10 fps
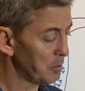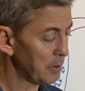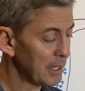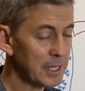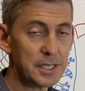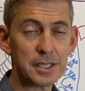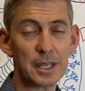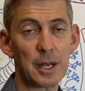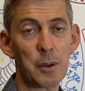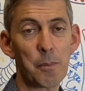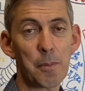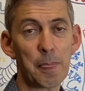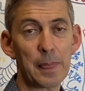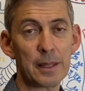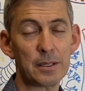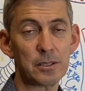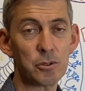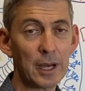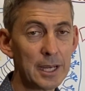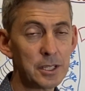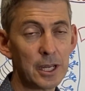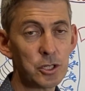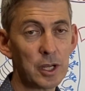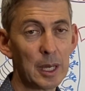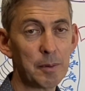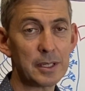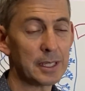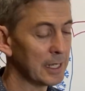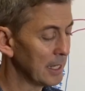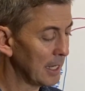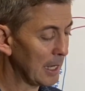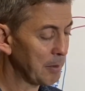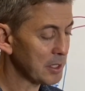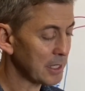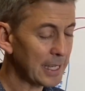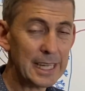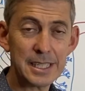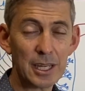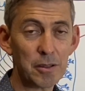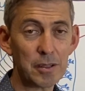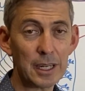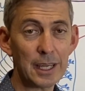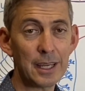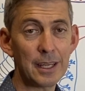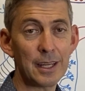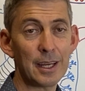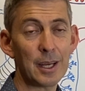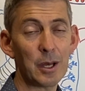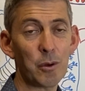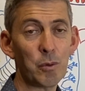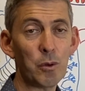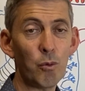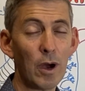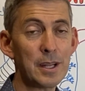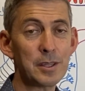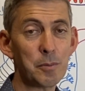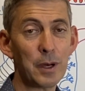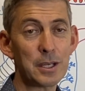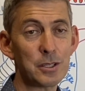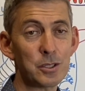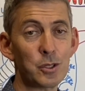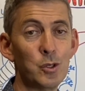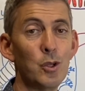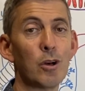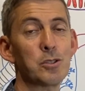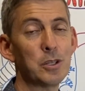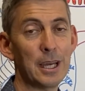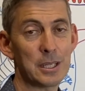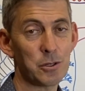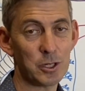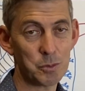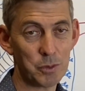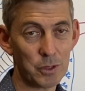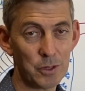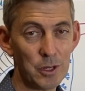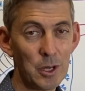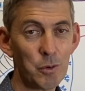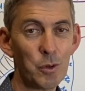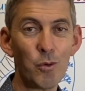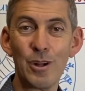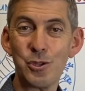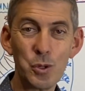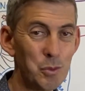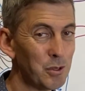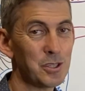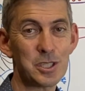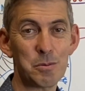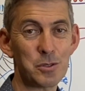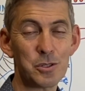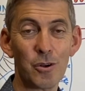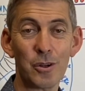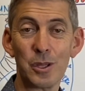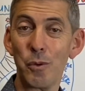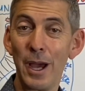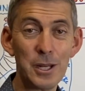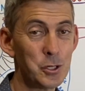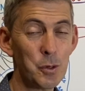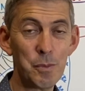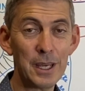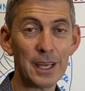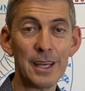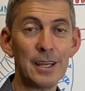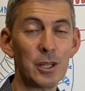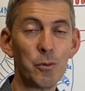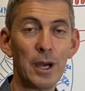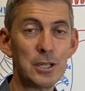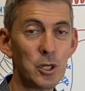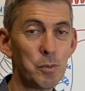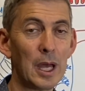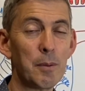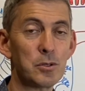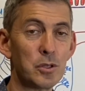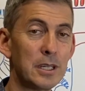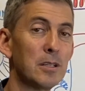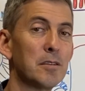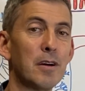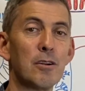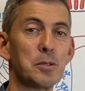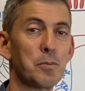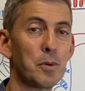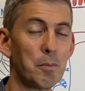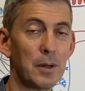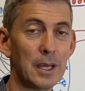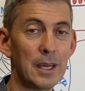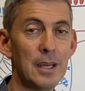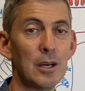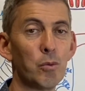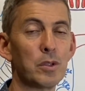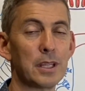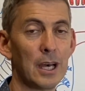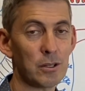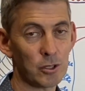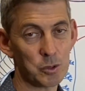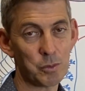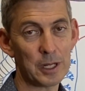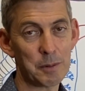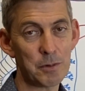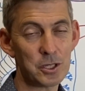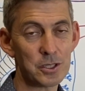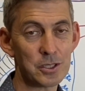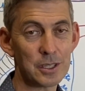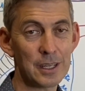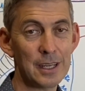Please try and change your habits. Eat healthily. We want the patients not to get to hospital. We want your immune system strong, the way it should be, the way it should be able to kill the virus properly without hospital admissions.